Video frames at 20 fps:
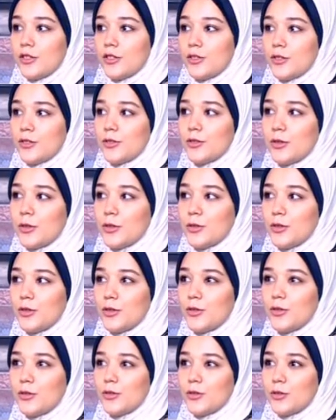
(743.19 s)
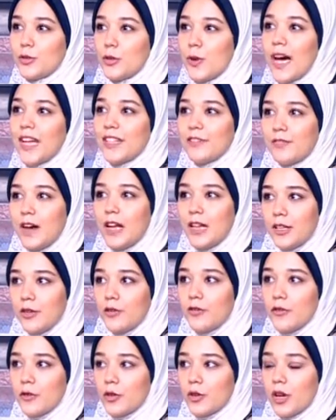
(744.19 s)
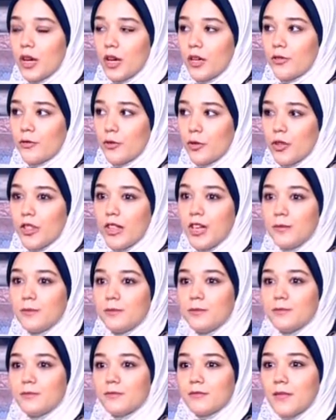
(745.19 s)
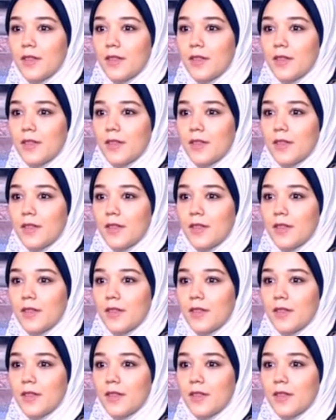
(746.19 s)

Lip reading: to add value for them.